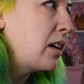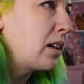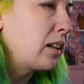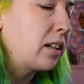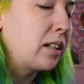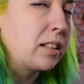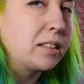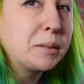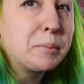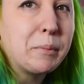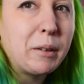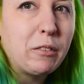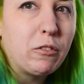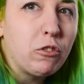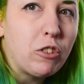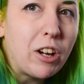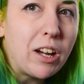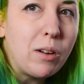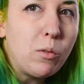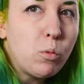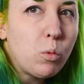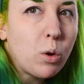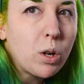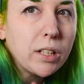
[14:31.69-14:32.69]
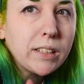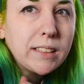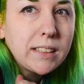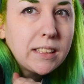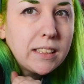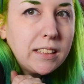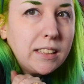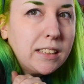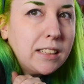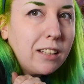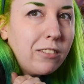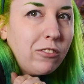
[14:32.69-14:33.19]
because my friend wants
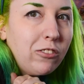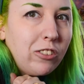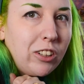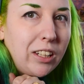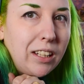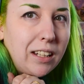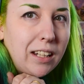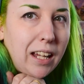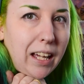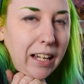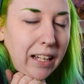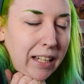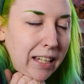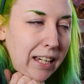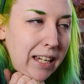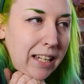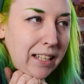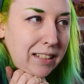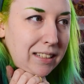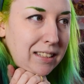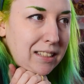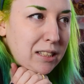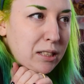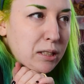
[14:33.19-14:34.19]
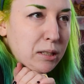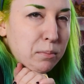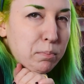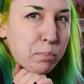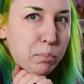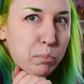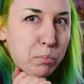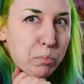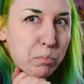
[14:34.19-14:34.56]
it to feel like it's